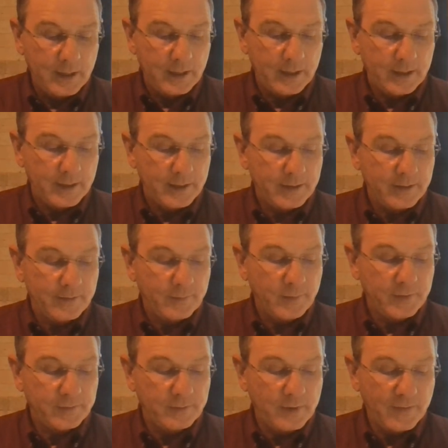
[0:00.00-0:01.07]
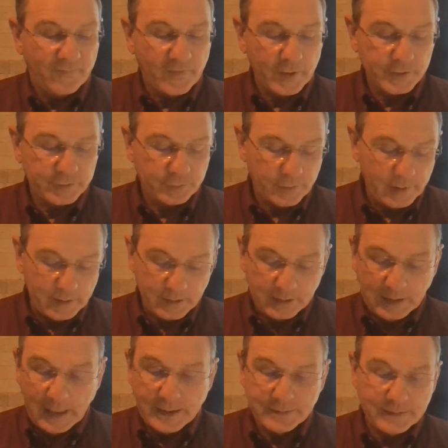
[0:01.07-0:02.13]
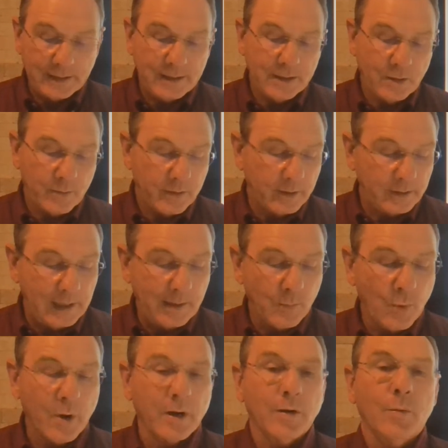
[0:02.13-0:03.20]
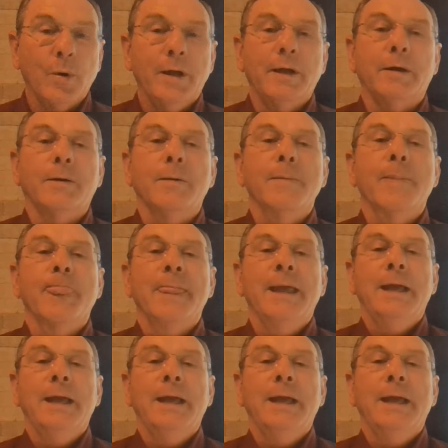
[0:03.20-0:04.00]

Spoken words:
with the first string of casing on a deep water well,